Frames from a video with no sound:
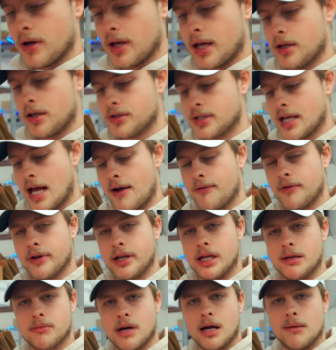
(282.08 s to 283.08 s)
I used to have
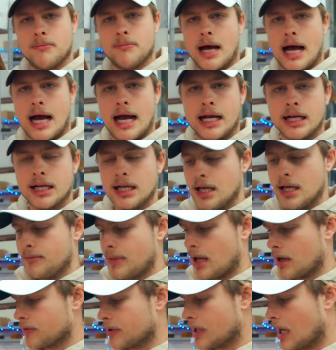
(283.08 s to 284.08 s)
one in my bag
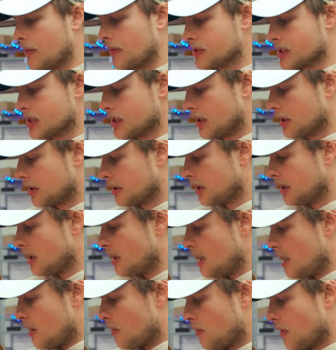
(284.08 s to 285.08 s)
back when I was younger,
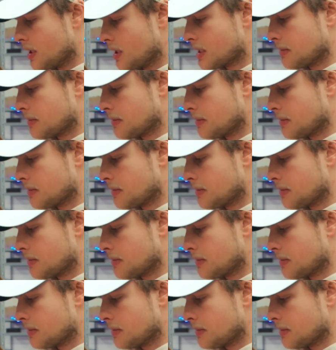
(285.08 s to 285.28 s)
was